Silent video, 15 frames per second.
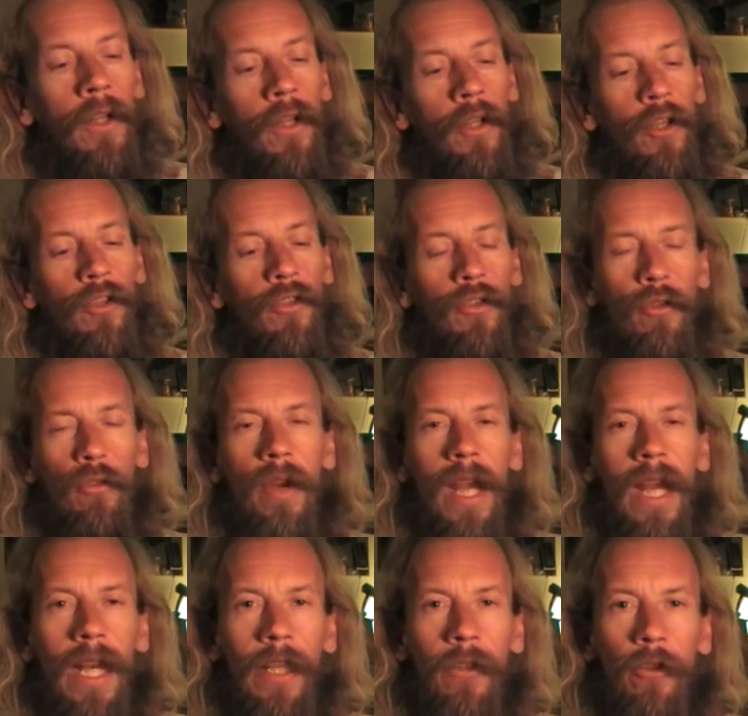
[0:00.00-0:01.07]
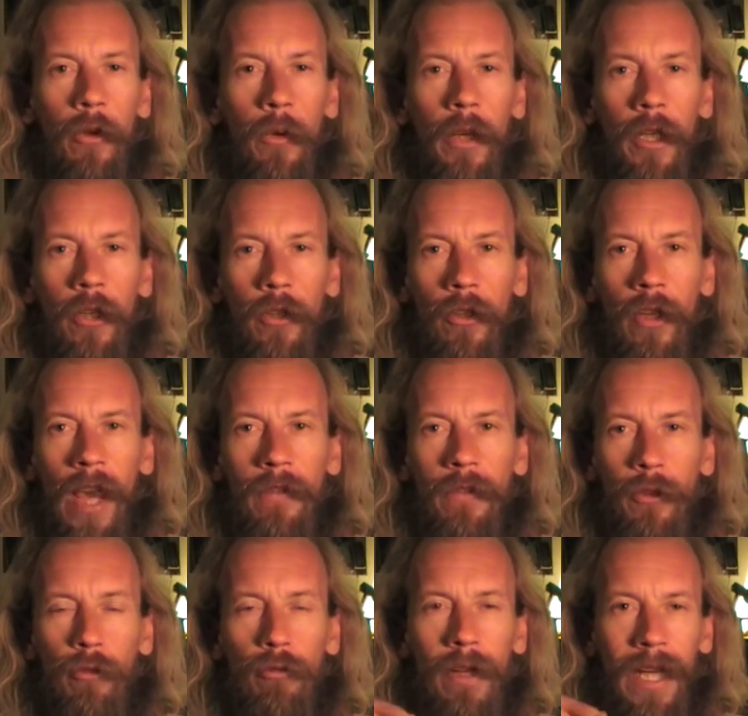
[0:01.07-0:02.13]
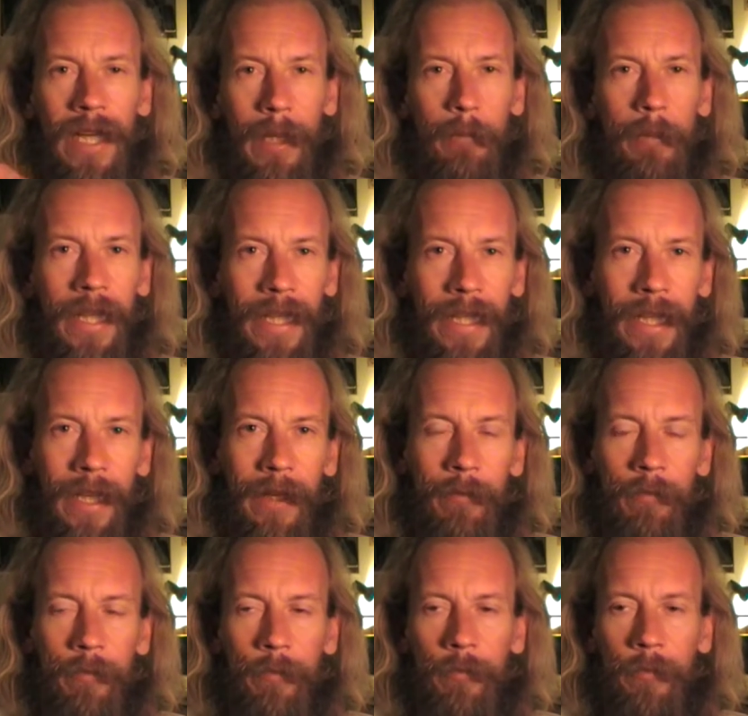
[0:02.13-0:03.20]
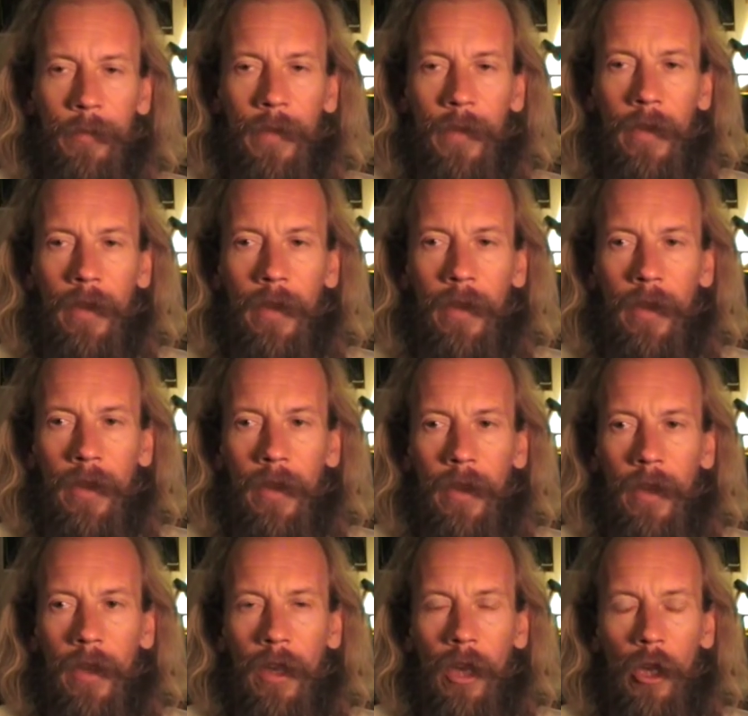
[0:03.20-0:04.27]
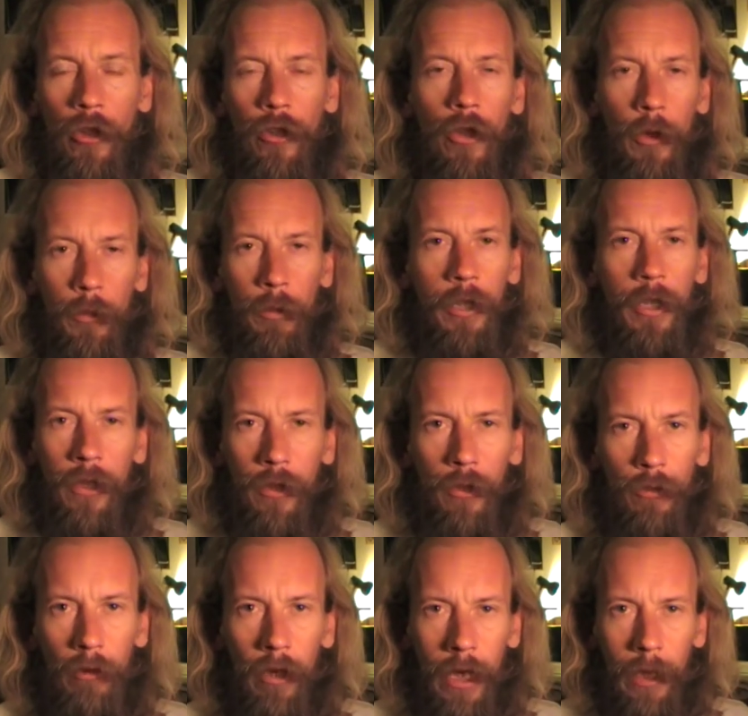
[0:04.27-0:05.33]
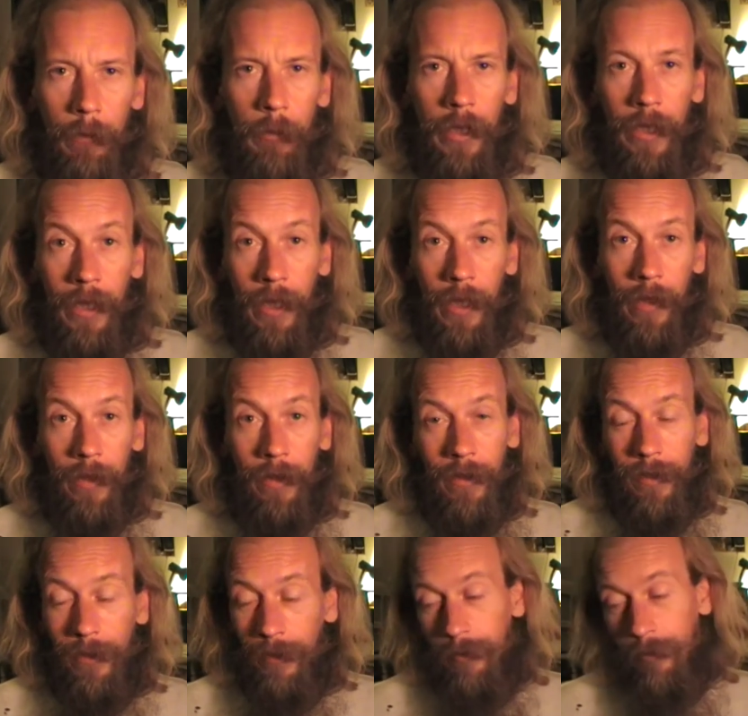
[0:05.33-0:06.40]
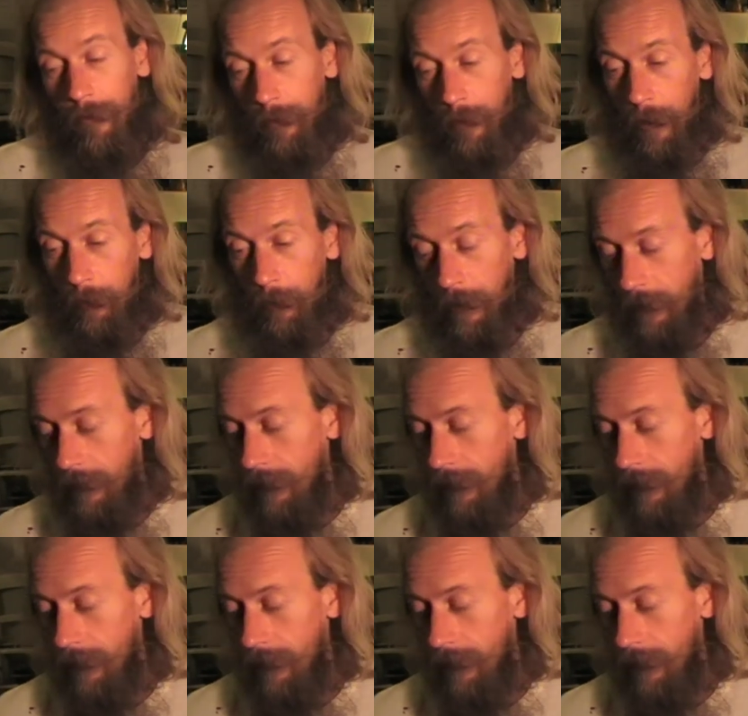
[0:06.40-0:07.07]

Because to really do it, you'd have to really mean it. And nobody could really mean it. Maybe.